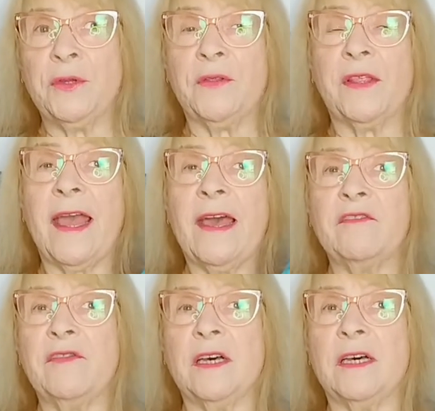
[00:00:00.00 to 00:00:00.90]
you, they
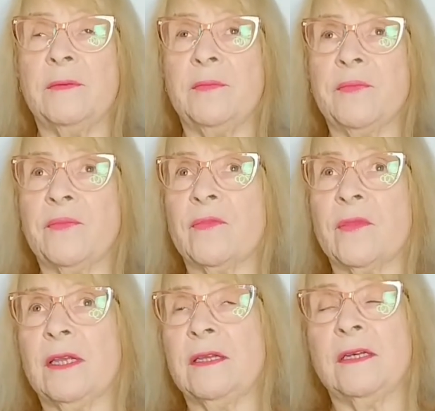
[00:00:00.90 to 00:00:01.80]
have
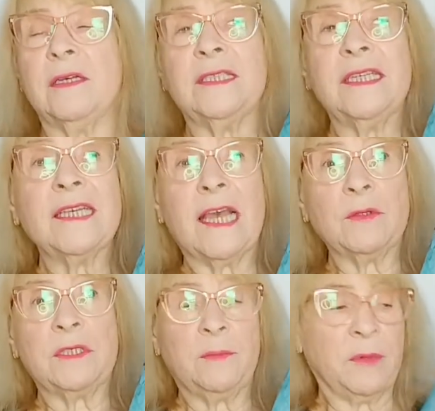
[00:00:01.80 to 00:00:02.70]

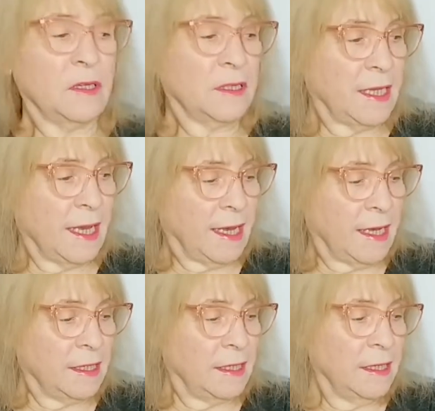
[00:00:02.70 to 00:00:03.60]
discounted books,
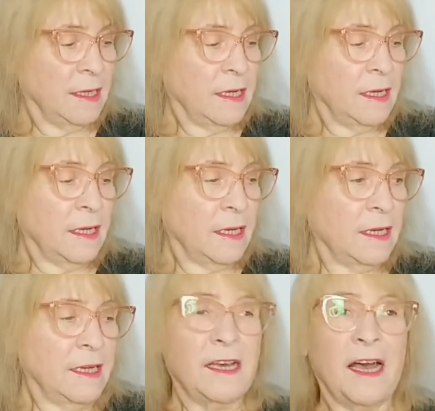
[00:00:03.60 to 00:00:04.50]
and
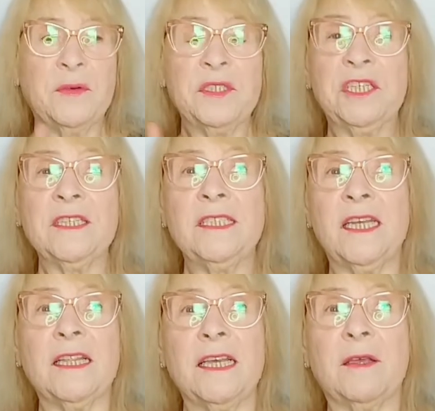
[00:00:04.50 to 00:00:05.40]
I was just
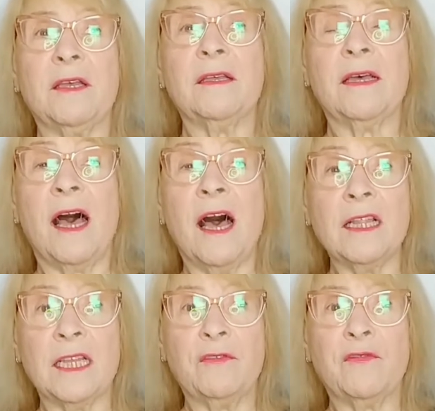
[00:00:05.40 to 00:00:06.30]
telling
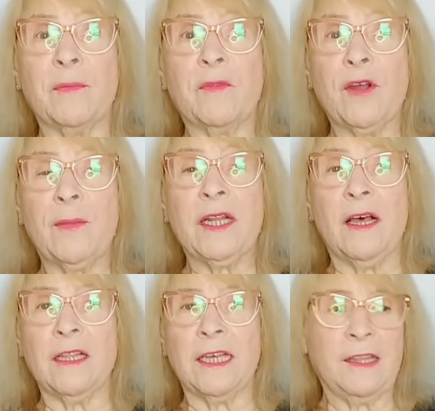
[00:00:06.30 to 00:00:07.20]
Ollie from
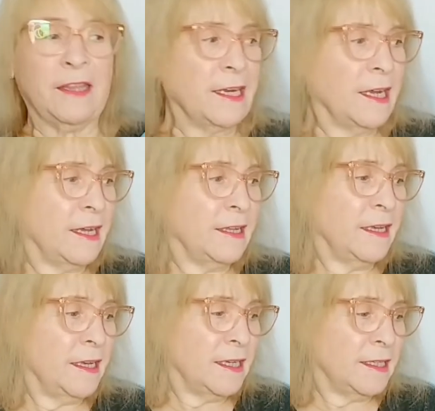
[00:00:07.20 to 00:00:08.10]
Criminali that
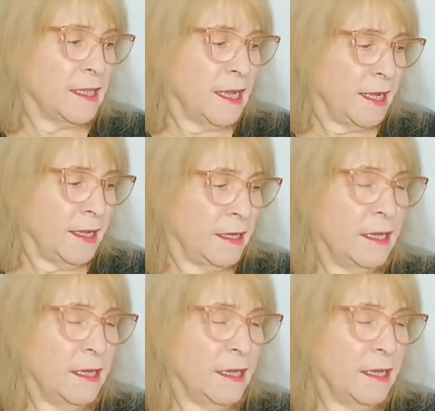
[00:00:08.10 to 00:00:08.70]
he didn't like